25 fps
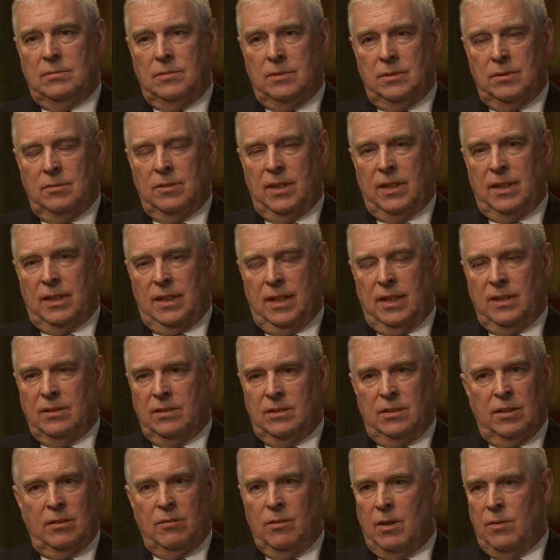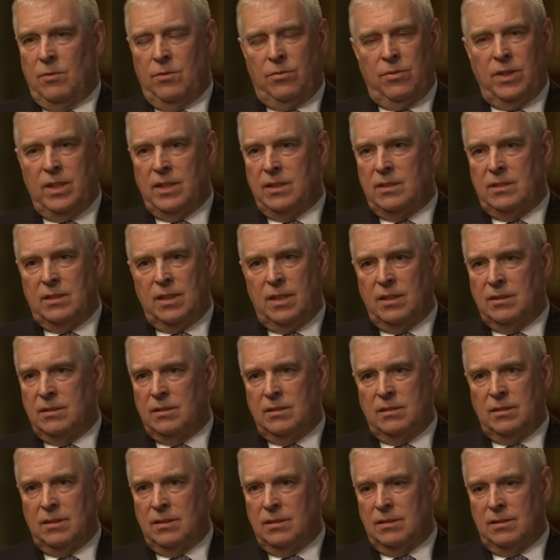do that again. So I'm afraid to say
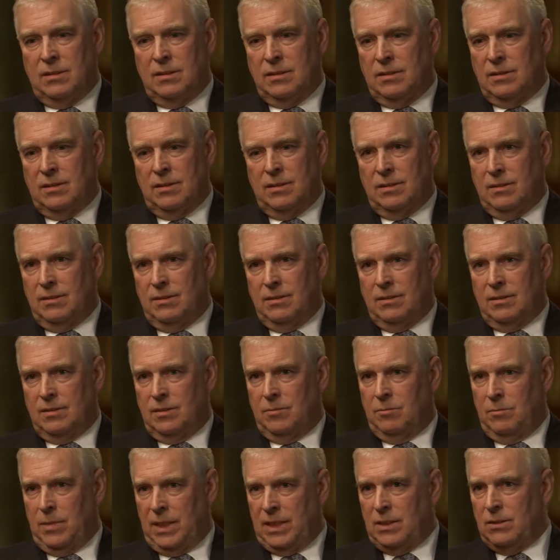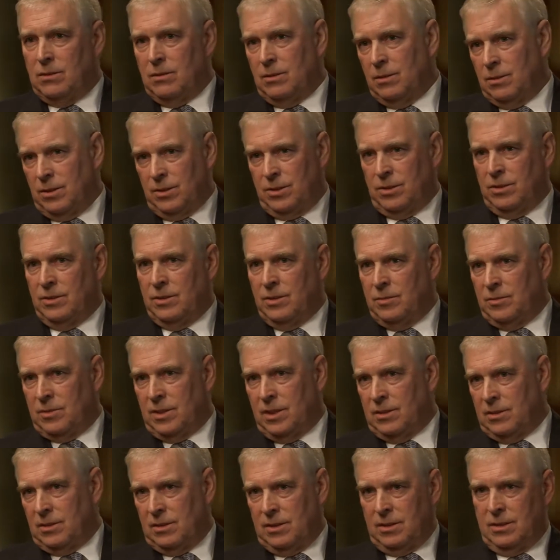that there's a medical condition that
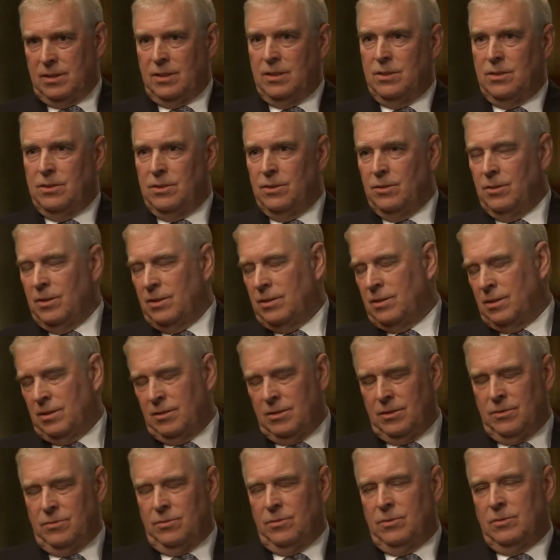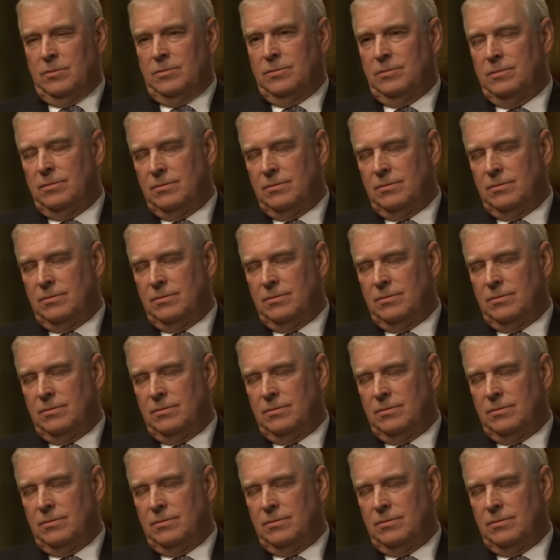says that I didn't do it, so therefore.